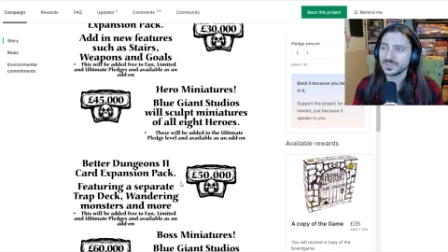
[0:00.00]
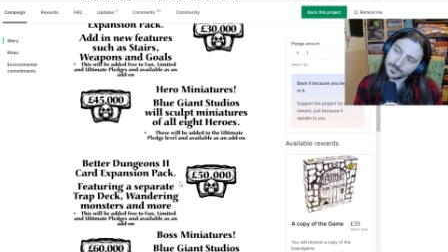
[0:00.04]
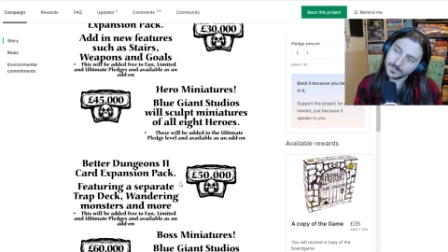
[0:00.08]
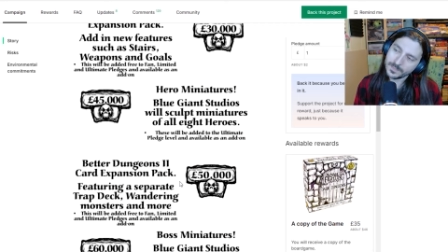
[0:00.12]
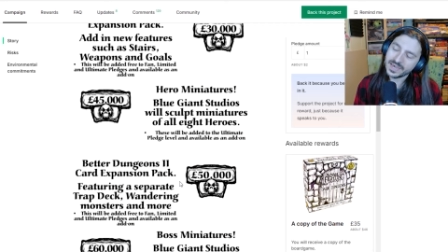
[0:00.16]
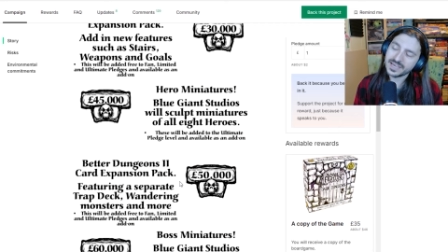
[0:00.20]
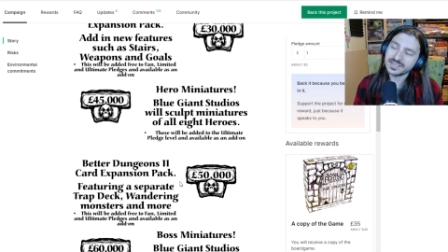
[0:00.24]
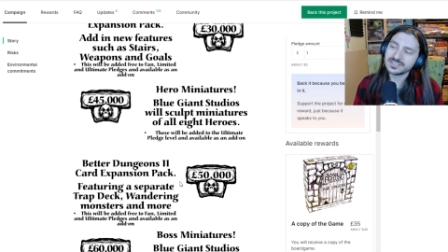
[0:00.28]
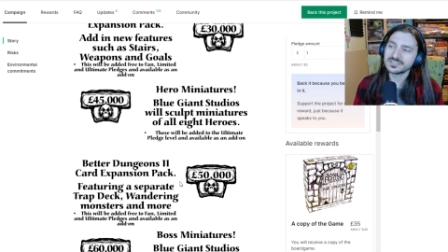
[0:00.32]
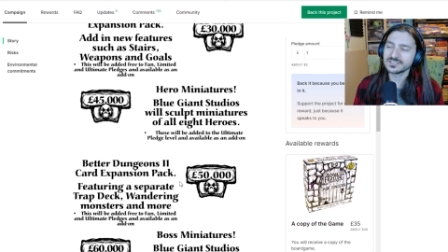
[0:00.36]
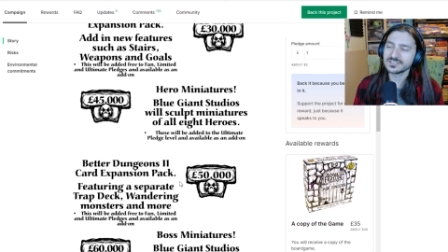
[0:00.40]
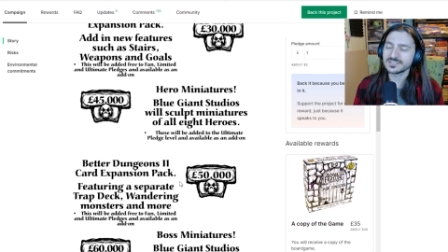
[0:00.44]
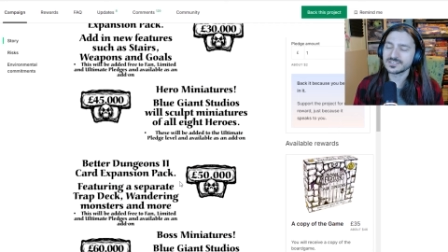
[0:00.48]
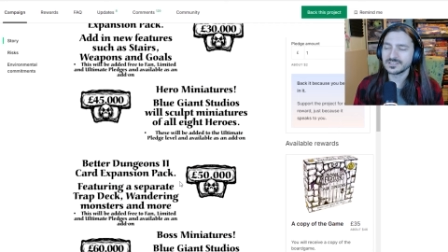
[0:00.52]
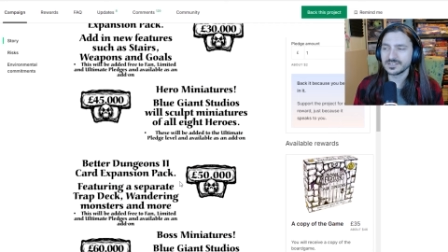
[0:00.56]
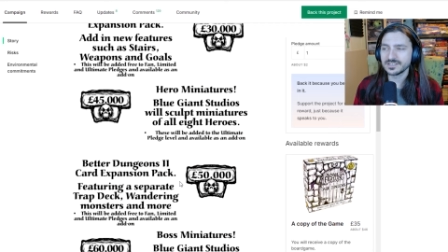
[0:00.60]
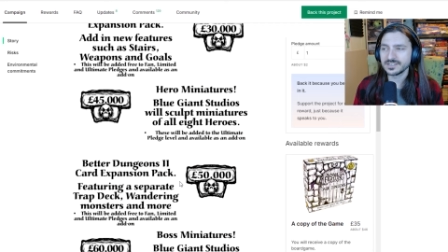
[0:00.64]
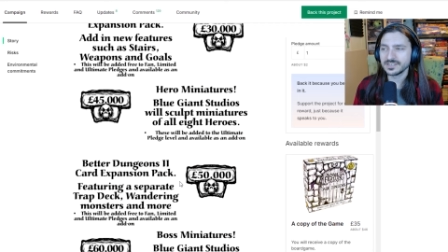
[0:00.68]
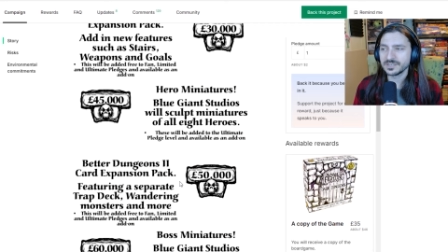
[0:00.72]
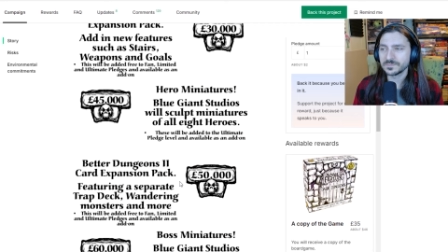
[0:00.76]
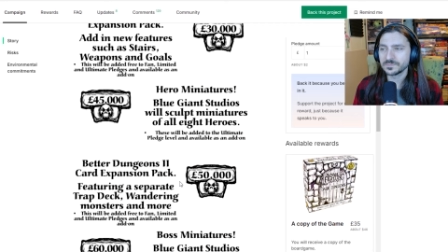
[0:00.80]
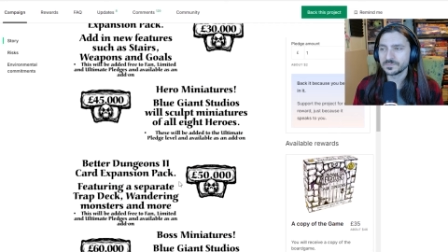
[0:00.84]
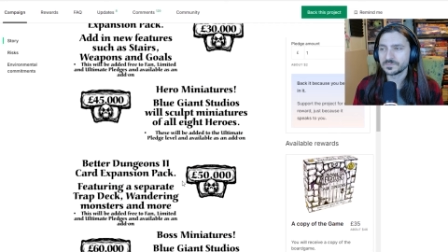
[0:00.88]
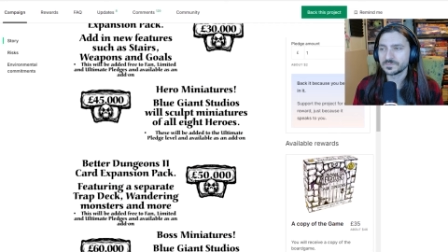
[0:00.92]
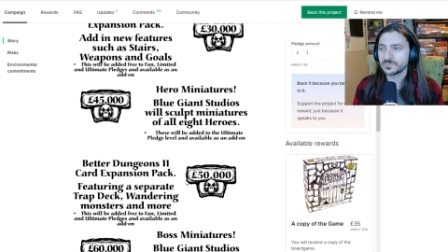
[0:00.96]

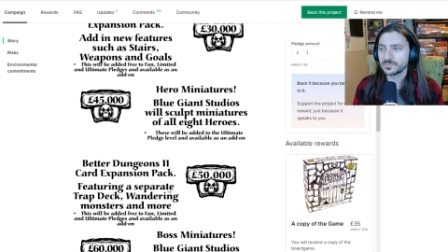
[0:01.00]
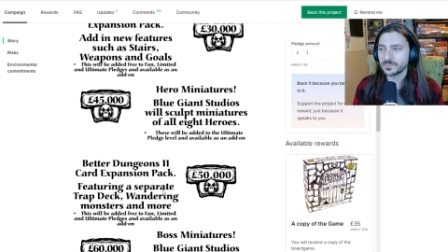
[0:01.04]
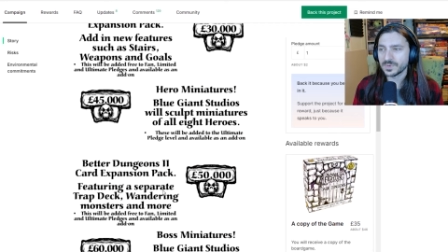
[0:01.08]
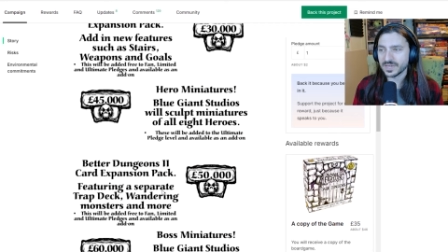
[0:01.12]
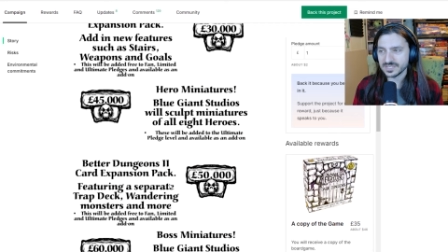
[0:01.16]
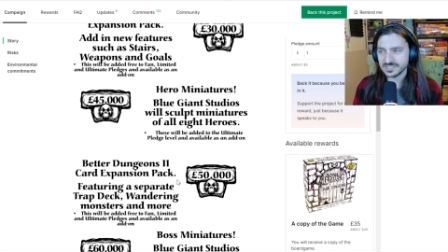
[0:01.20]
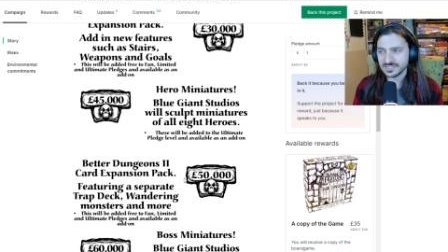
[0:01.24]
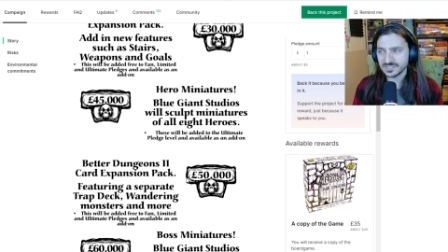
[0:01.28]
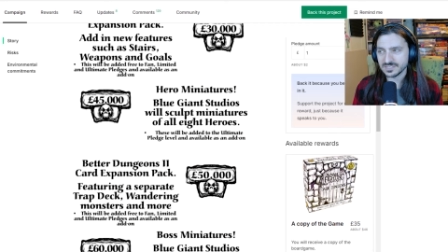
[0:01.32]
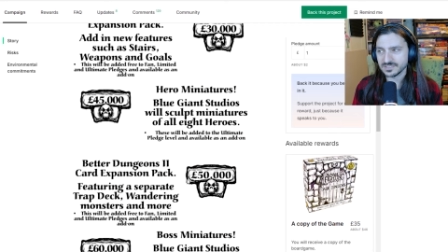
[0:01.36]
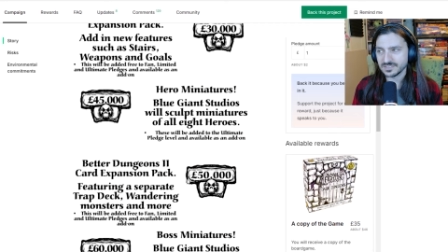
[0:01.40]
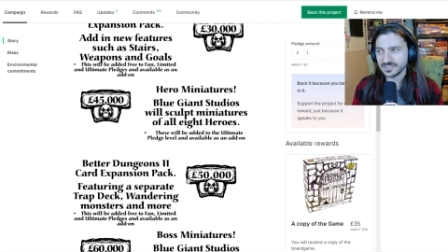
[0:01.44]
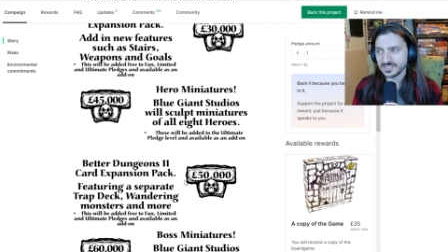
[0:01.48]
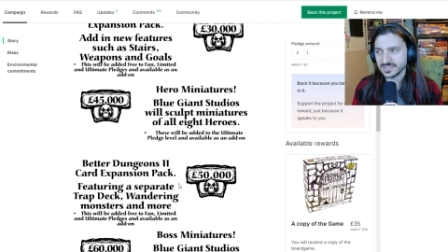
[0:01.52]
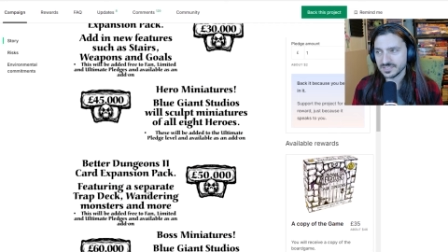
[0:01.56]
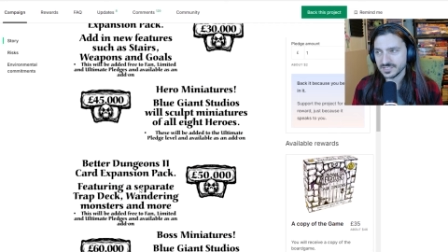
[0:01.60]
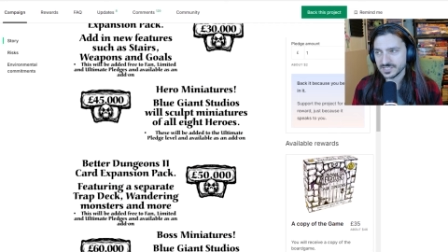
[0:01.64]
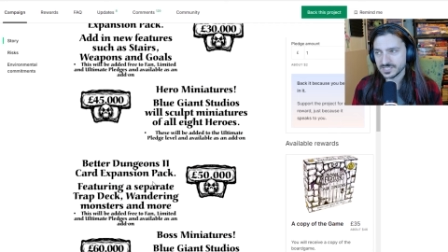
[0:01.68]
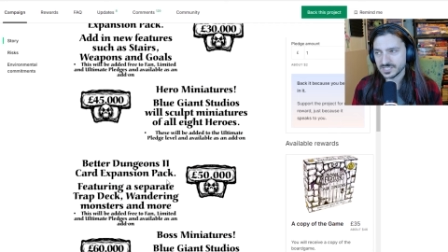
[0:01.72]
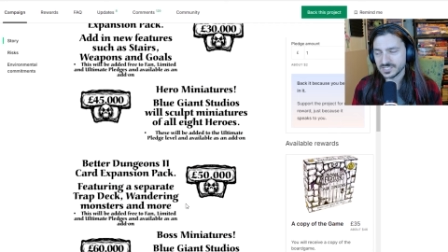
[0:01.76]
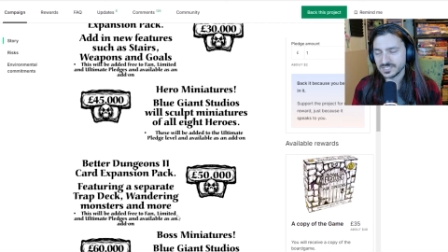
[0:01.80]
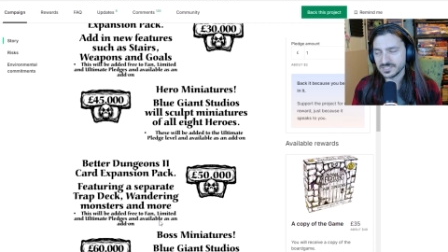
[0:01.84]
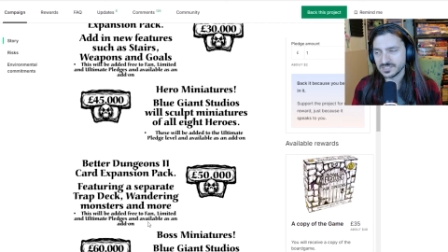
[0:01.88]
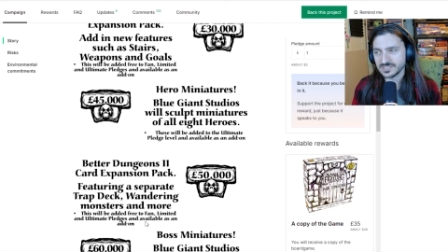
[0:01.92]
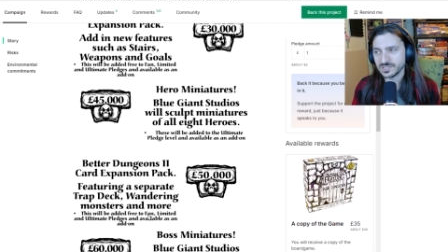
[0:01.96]
Basically, Basically,
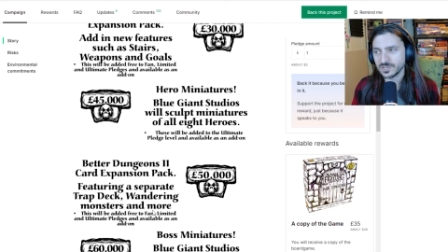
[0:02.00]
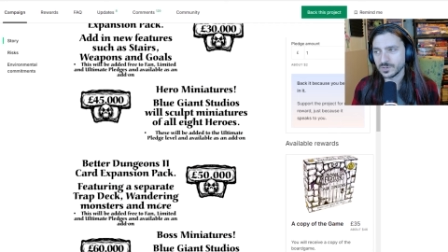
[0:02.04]
this is